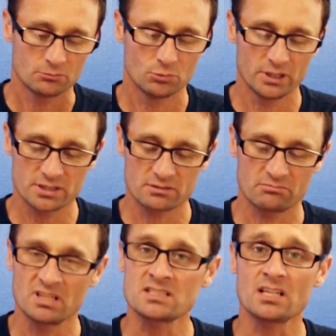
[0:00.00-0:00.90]
was
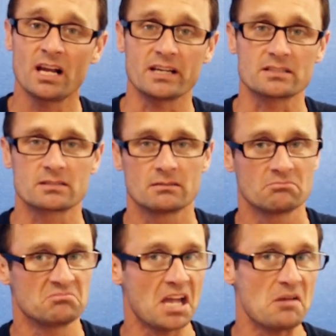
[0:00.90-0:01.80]
this size.
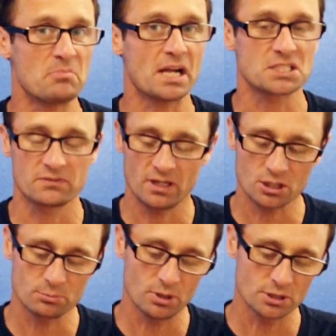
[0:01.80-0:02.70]
That batch of
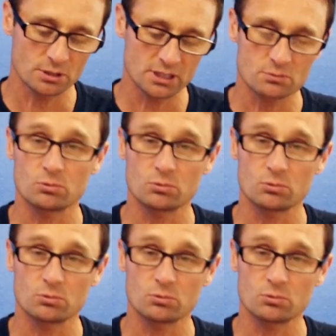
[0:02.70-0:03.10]
100 ball joints